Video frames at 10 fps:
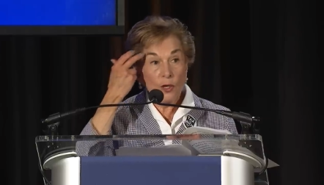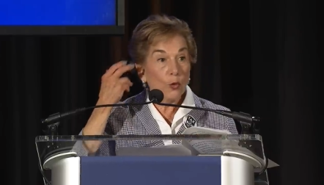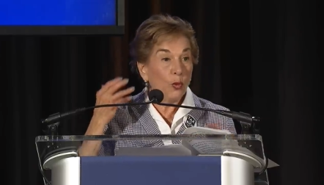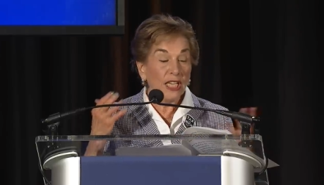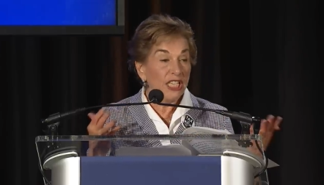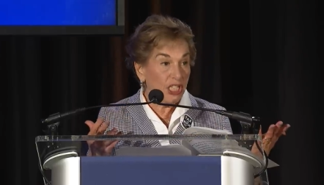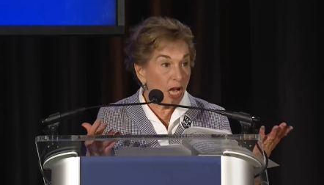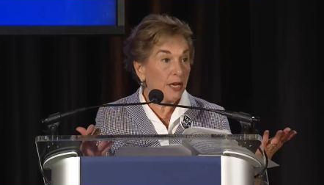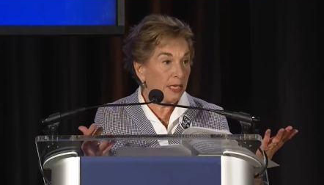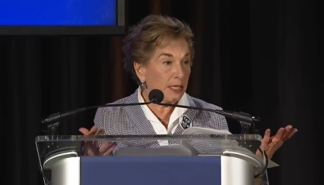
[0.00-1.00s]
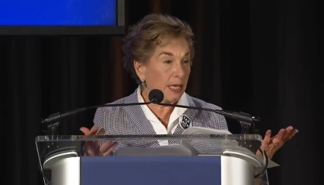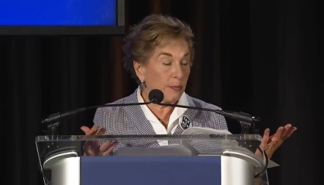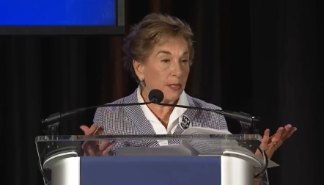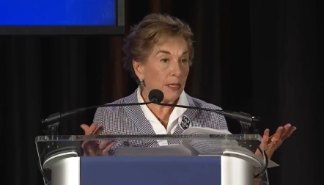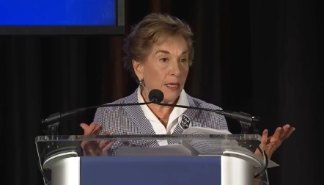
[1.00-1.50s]
really done
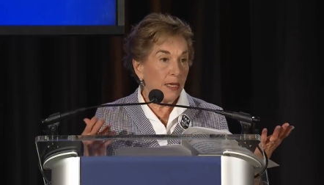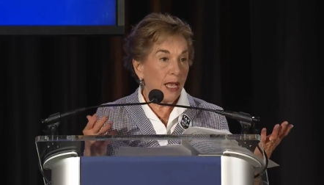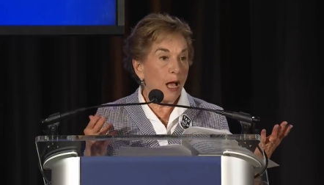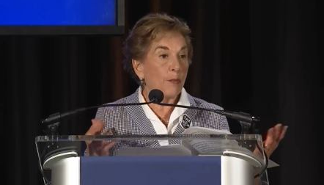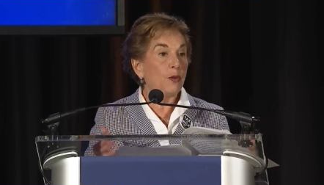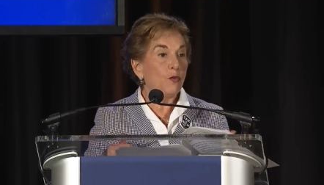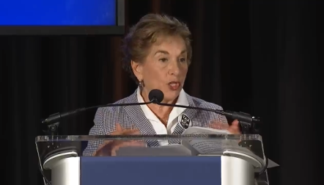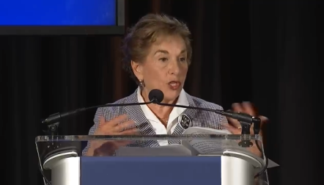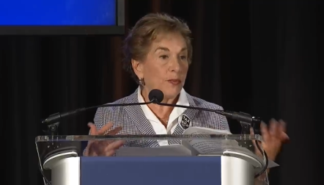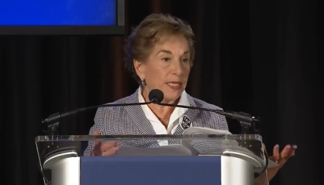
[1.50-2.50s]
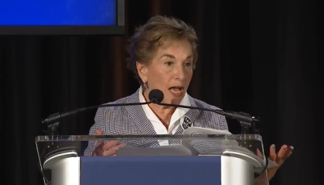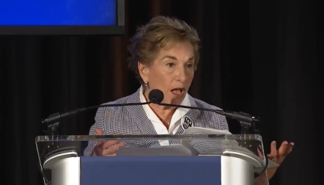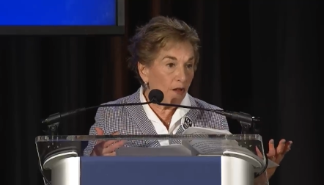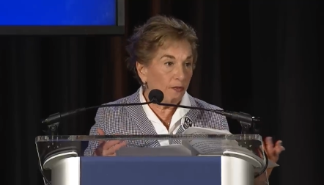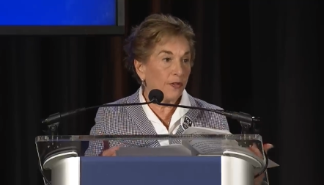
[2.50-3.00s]
except help enrich
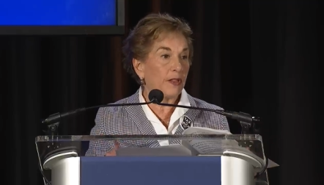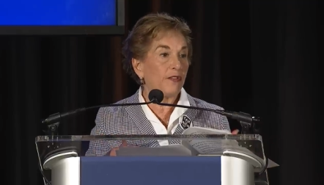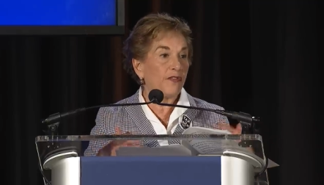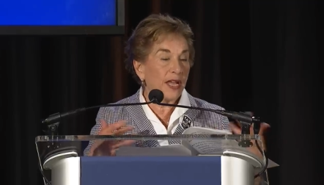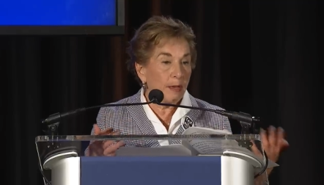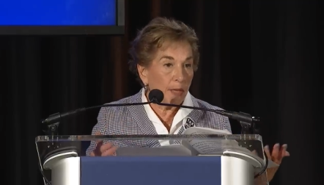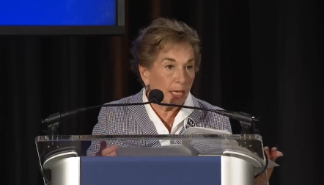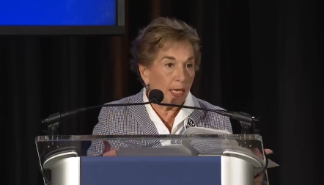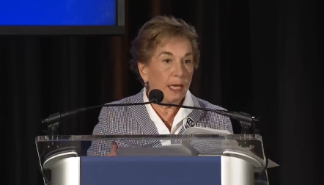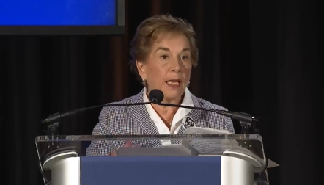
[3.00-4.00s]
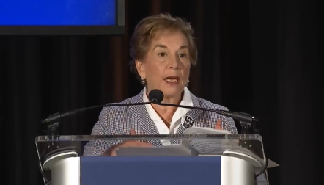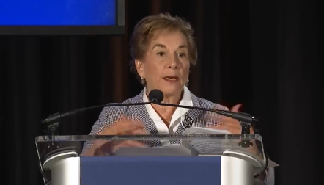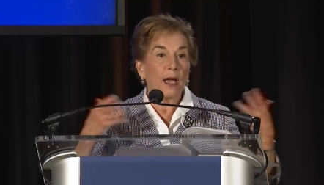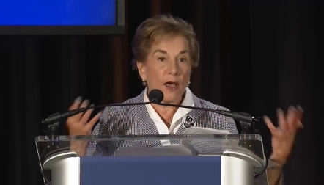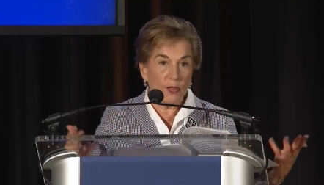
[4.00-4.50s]
himself and the family and
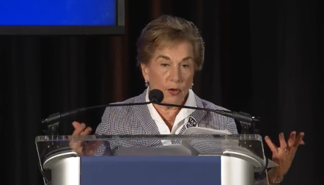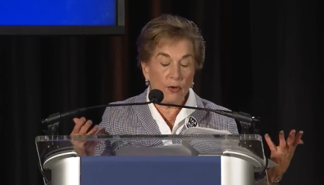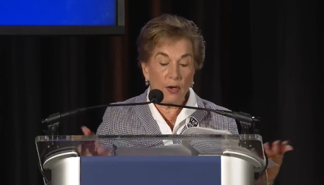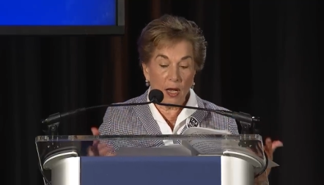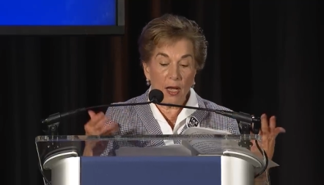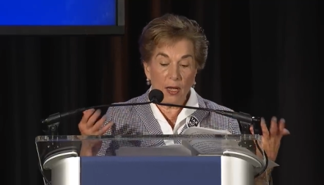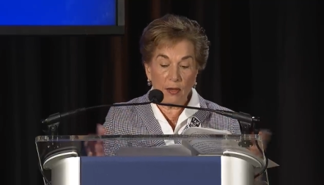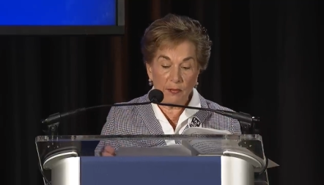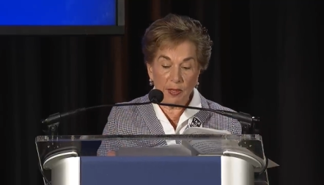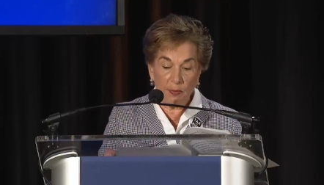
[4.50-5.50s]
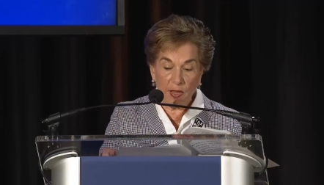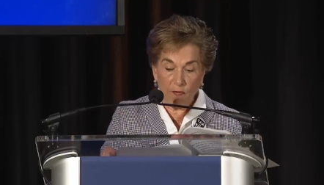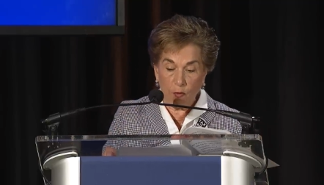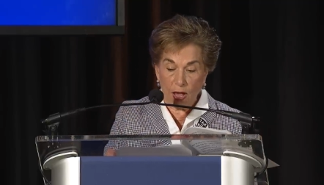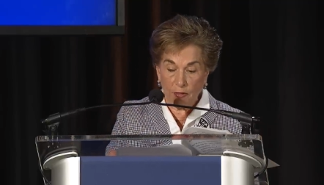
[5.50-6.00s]
other uh, people of
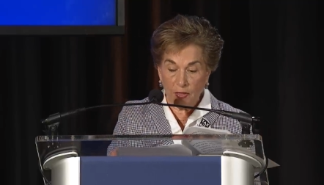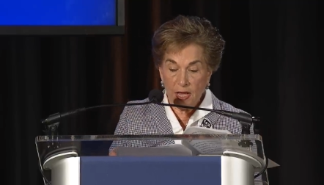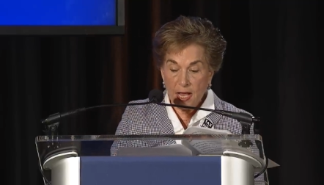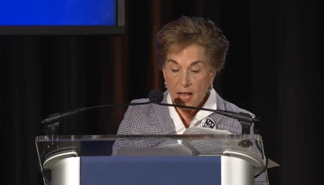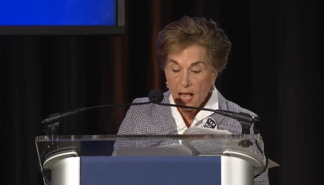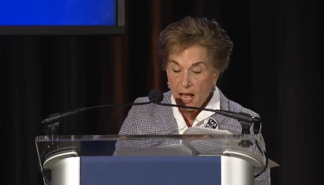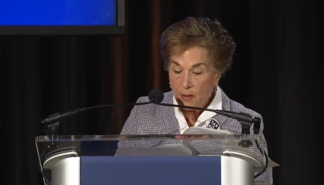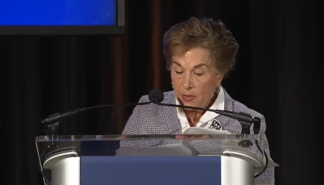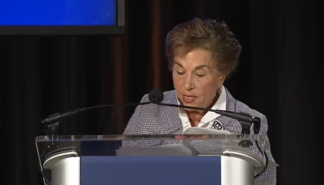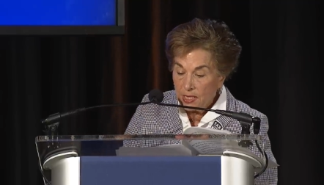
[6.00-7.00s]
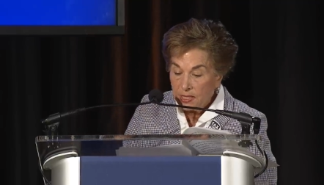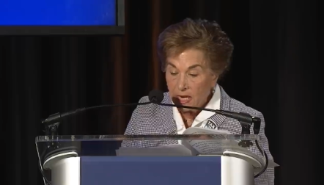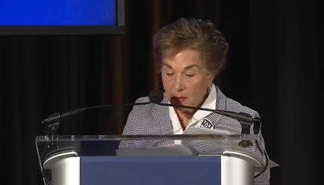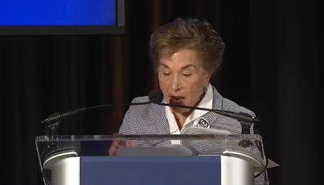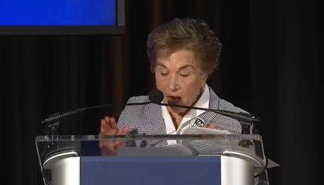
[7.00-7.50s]
wealth. Um,
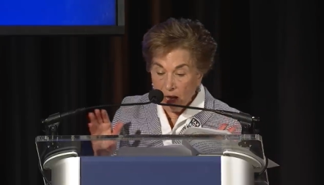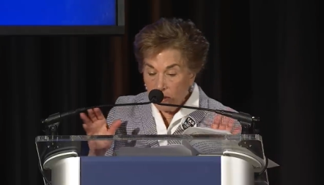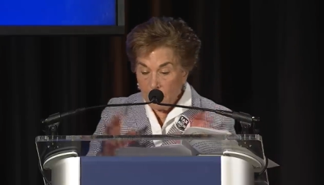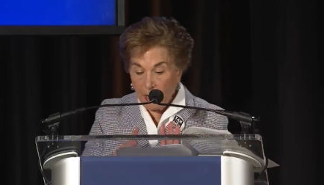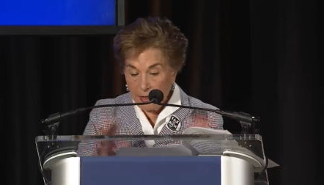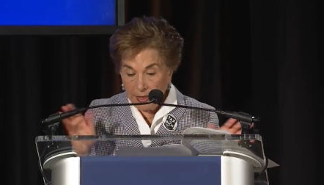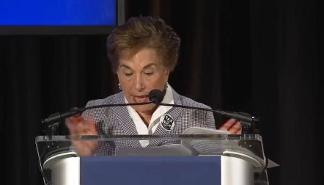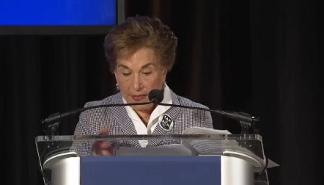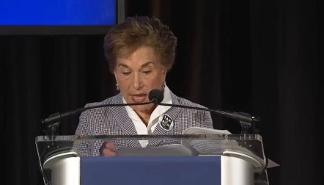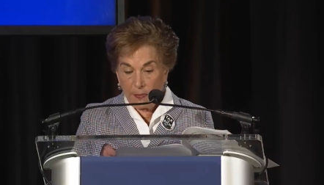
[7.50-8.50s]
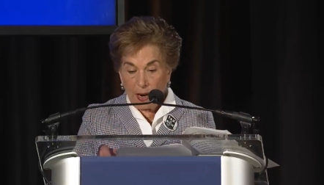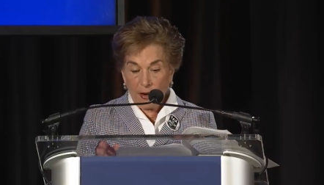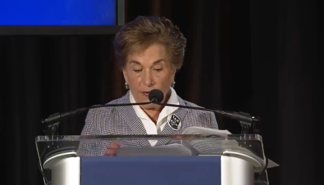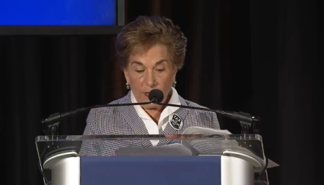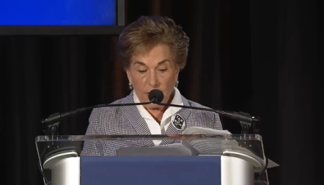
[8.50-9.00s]
Somehow, uh, yeah, that
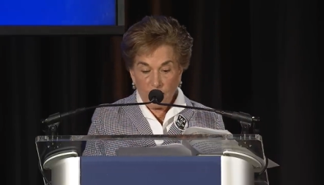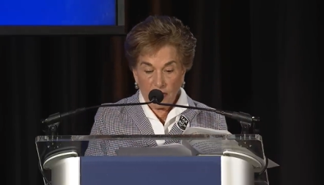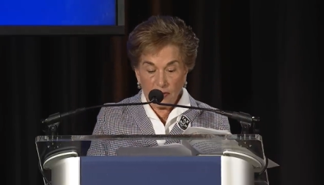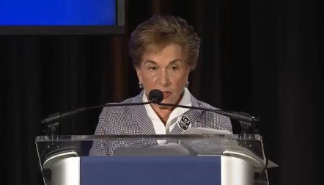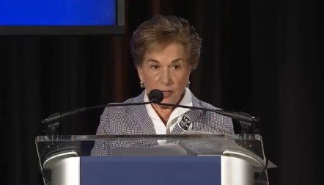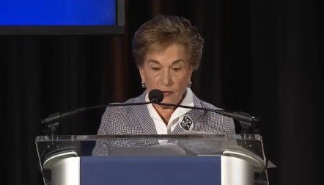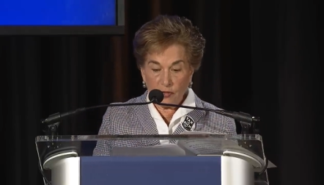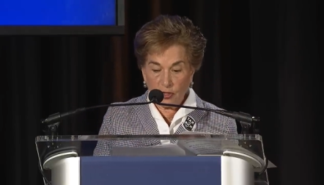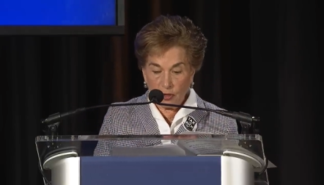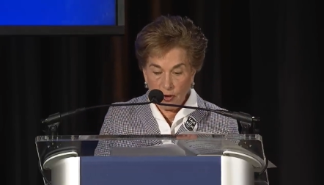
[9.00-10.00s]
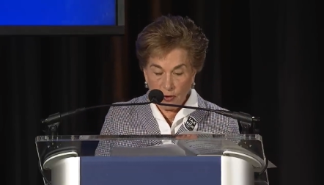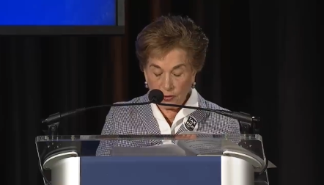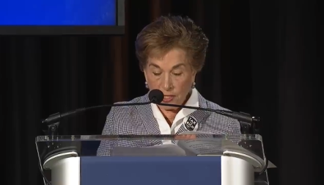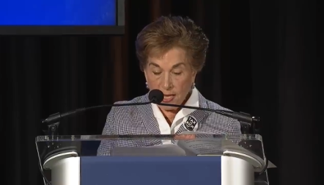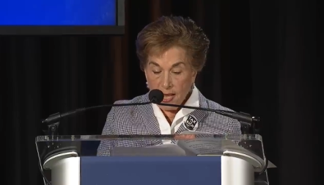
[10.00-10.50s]
part of the agenda never took
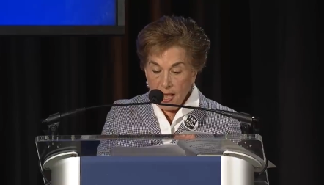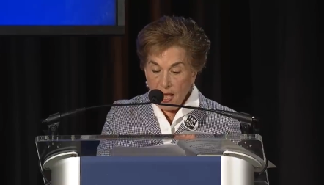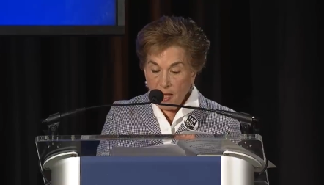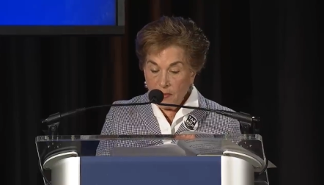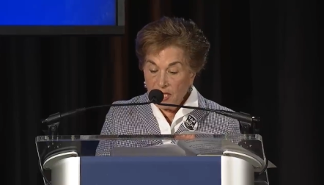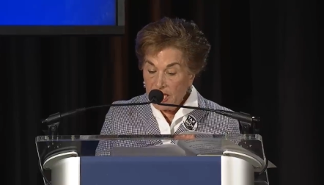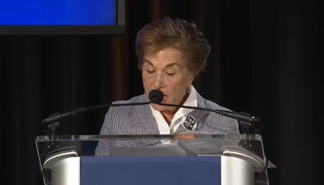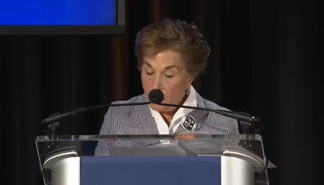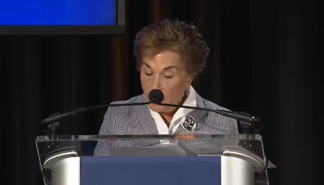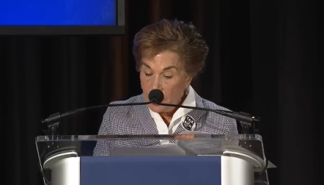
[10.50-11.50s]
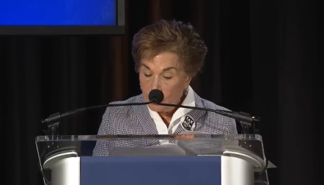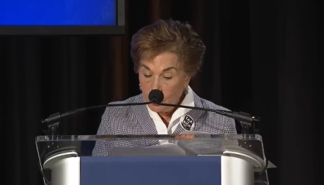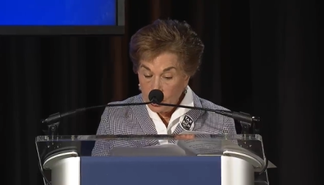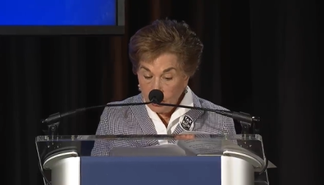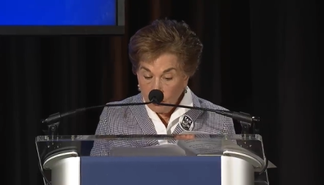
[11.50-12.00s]
hold. Um, the carried
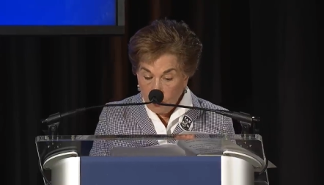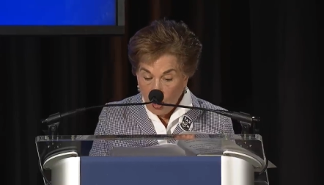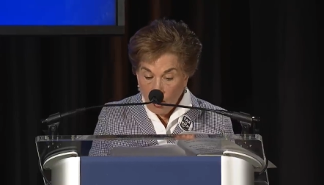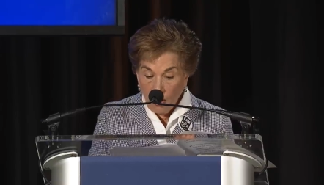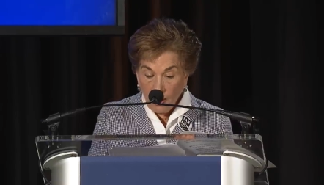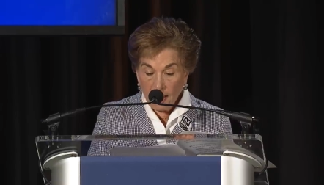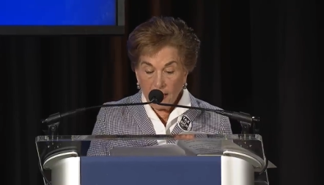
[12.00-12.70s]
interest loophole